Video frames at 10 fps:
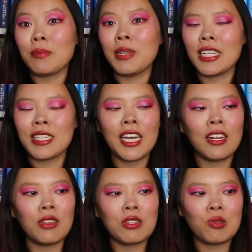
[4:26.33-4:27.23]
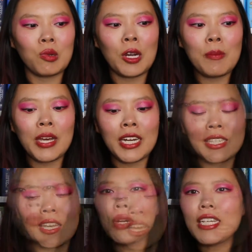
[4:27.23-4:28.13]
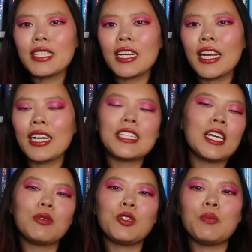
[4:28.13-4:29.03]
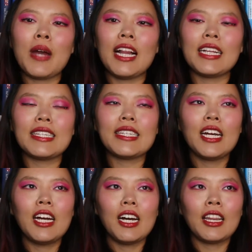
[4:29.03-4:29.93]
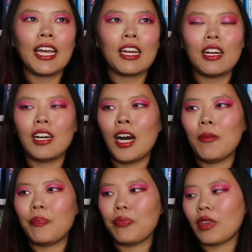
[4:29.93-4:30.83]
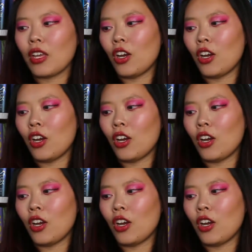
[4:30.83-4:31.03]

being said in the story because Waste Tide is able to balance like um,